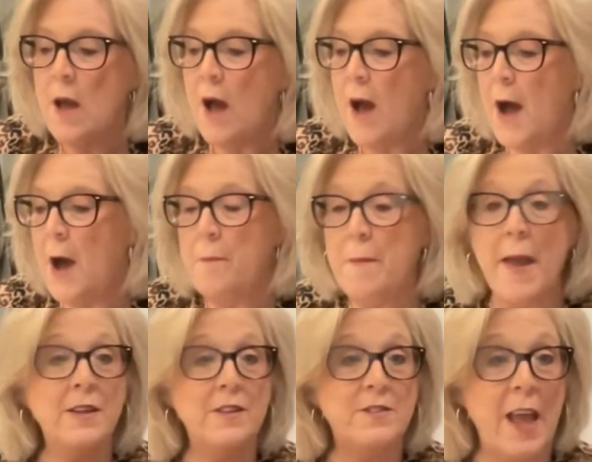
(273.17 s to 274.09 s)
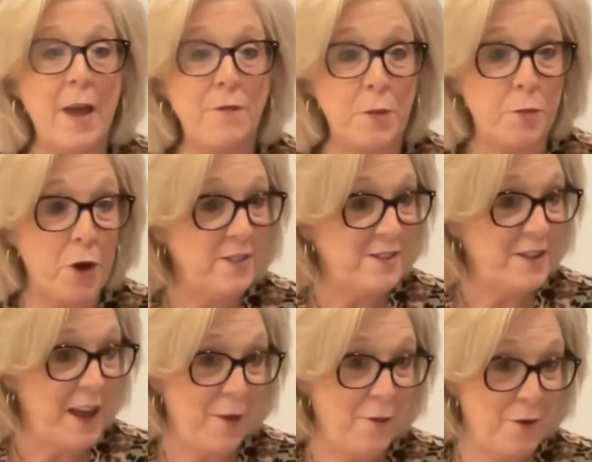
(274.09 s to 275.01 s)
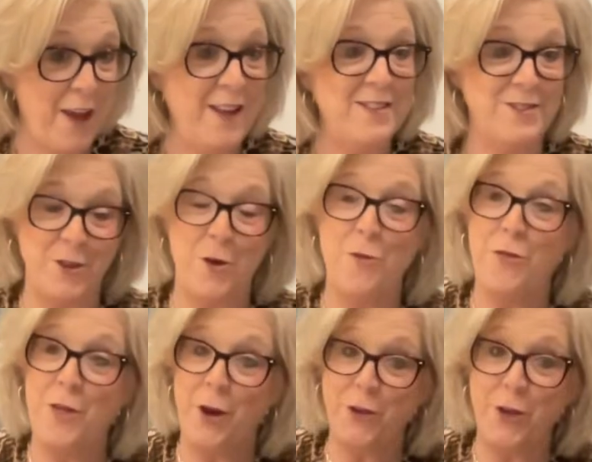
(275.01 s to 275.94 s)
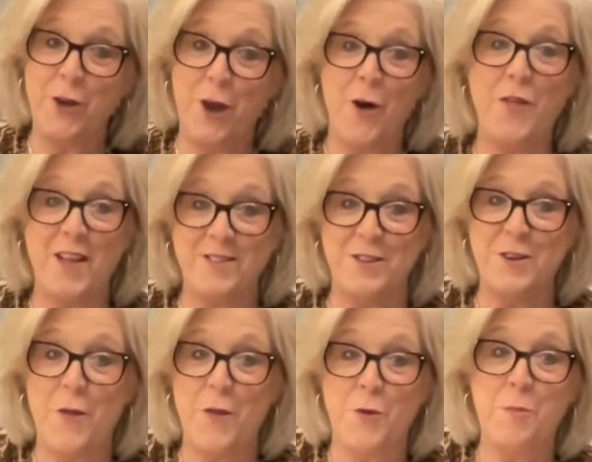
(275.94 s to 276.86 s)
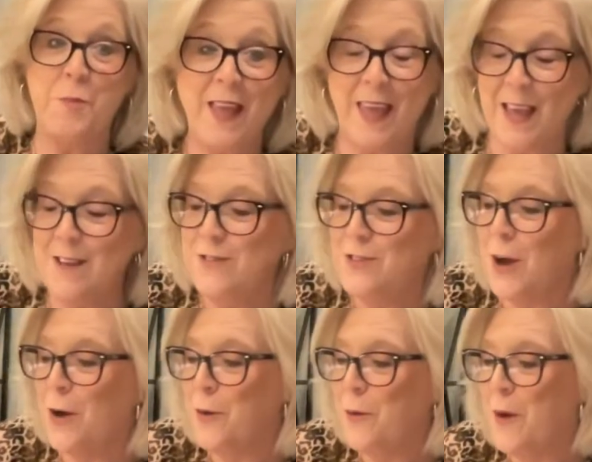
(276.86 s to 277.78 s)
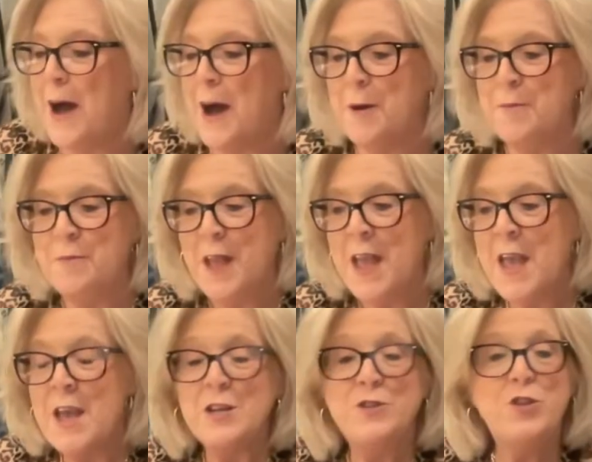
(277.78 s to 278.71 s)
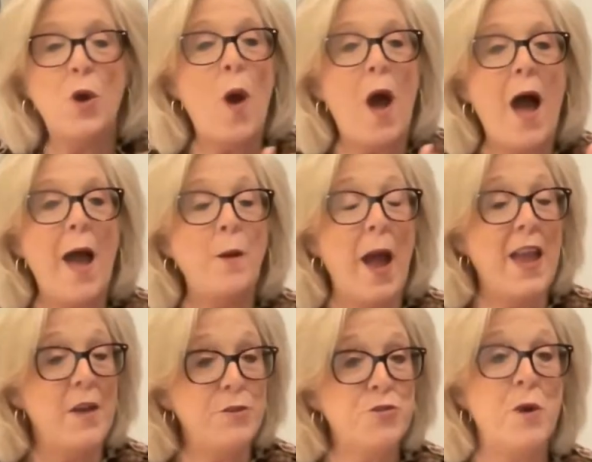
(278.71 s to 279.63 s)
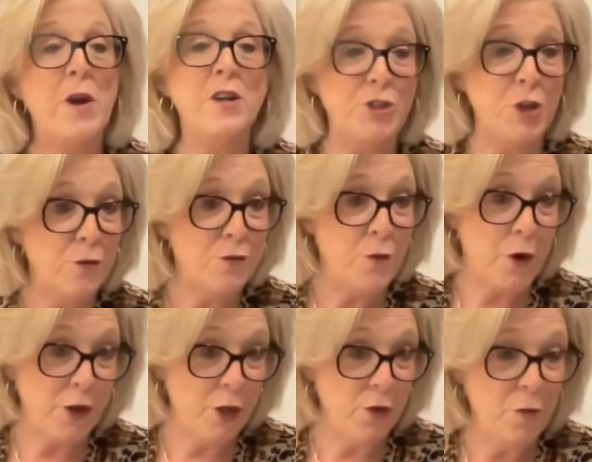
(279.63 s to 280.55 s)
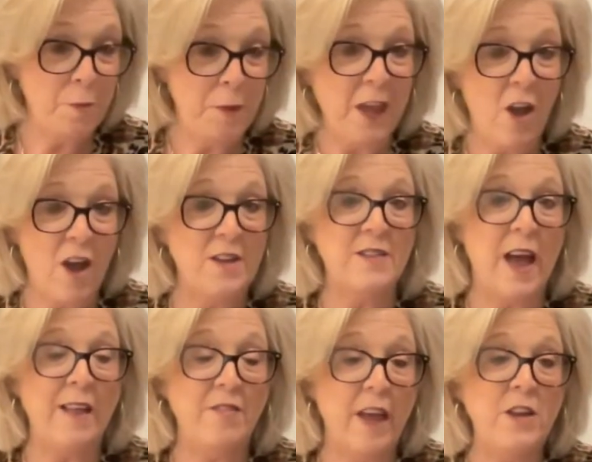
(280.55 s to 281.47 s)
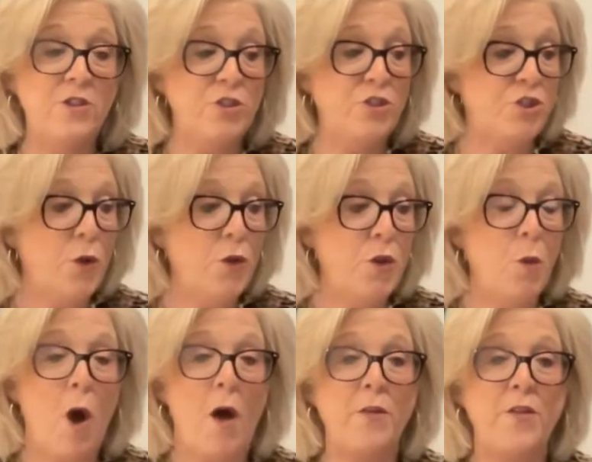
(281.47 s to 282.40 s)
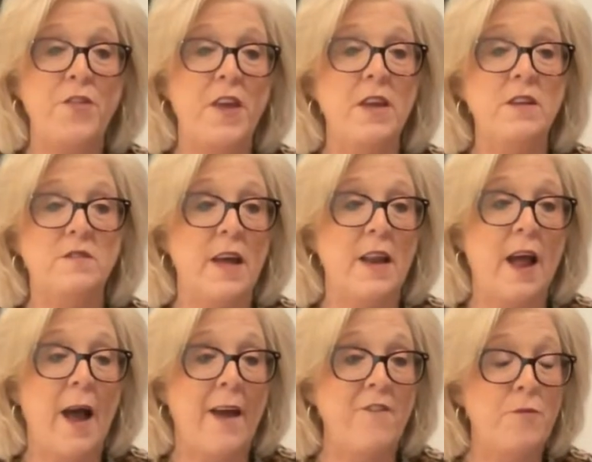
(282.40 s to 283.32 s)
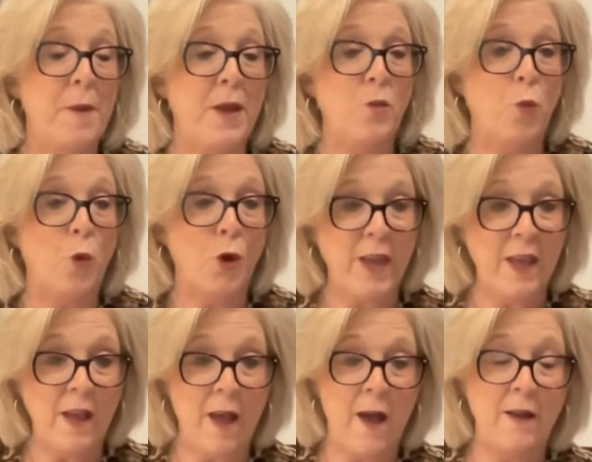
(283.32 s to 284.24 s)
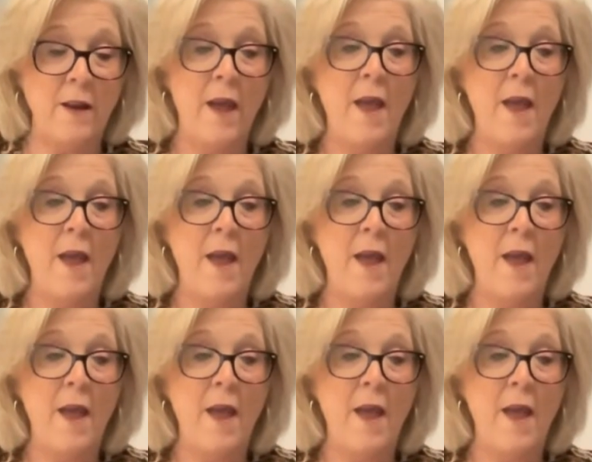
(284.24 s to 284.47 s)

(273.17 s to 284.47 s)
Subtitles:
And it's half the price tag, right? So there you go. That's another biggie. So I have a trunk show for you because I'd like to show you all the things that I've been working on.